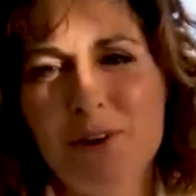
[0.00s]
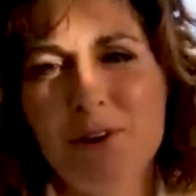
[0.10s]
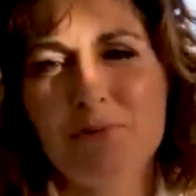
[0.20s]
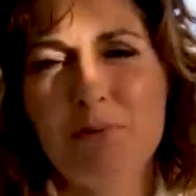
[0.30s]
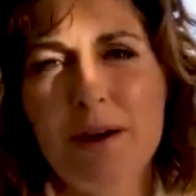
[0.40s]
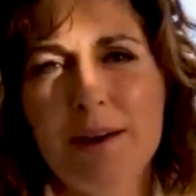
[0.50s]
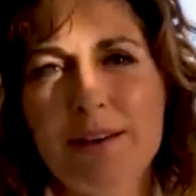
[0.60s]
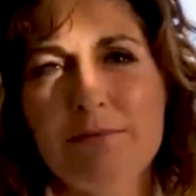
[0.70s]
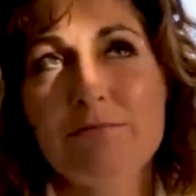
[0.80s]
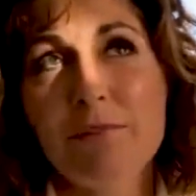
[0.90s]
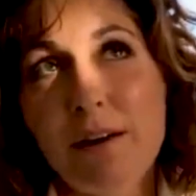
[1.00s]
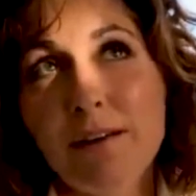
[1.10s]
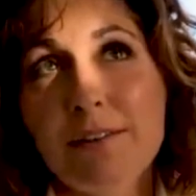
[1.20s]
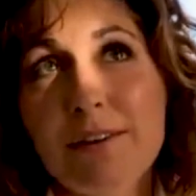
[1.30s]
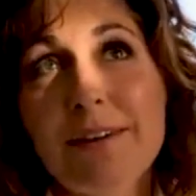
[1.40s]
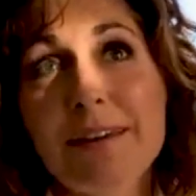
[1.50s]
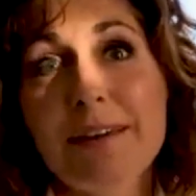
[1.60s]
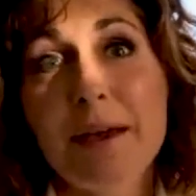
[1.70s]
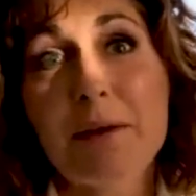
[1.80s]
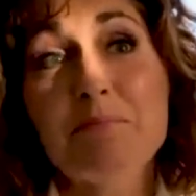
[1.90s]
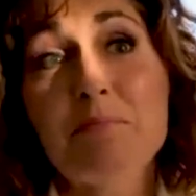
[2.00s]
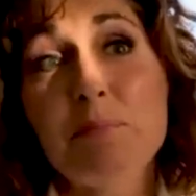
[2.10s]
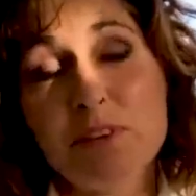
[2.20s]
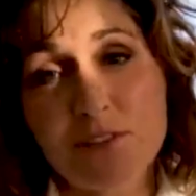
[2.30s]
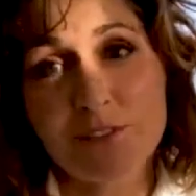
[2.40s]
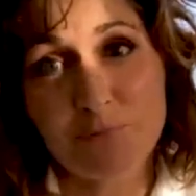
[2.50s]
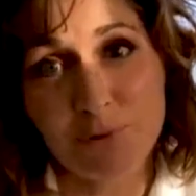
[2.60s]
on my rather ambitious